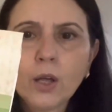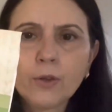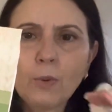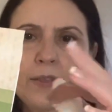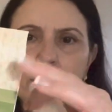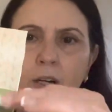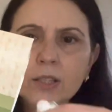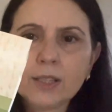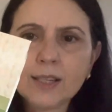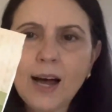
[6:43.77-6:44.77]
the one that I
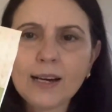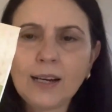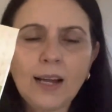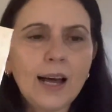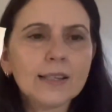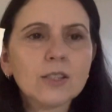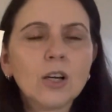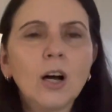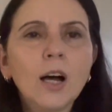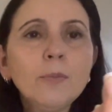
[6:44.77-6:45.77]
started last
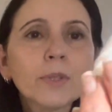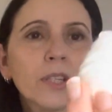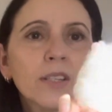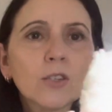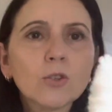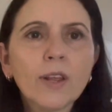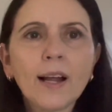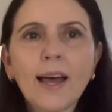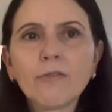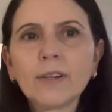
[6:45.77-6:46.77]
time. So this is all that
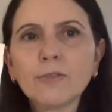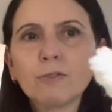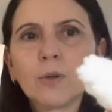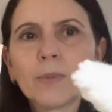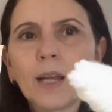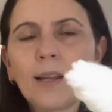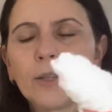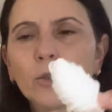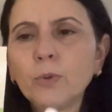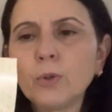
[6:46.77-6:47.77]
I have left from the
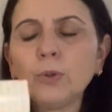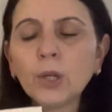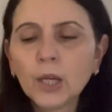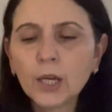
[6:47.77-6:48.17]
little ball.